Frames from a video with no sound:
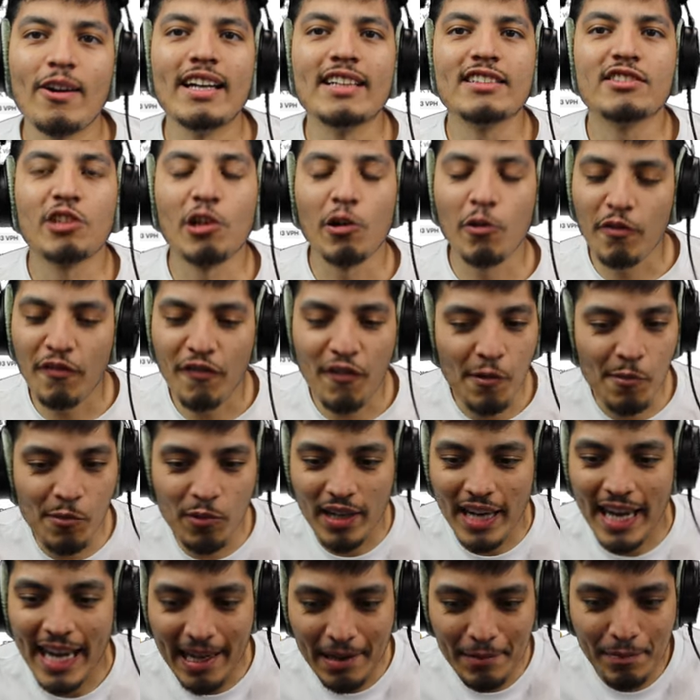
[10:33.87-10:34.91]
All right, so from
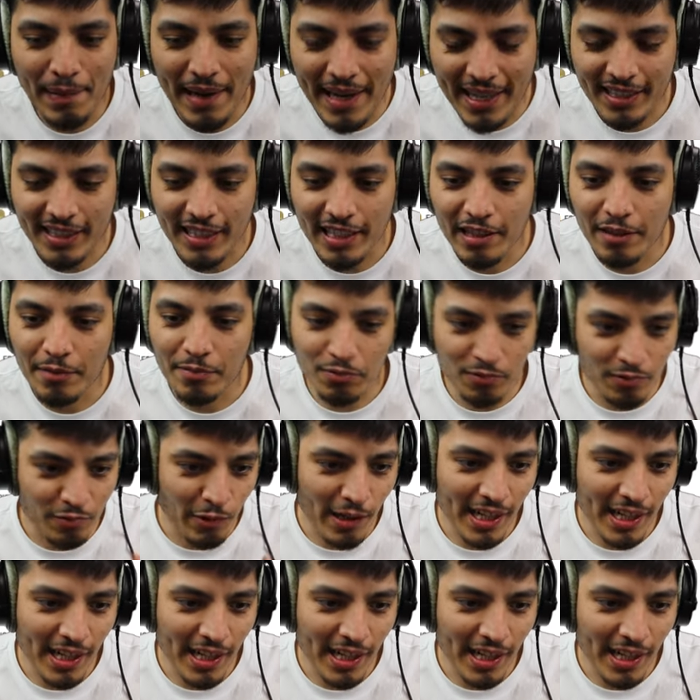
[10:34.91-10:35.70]
what I picked up,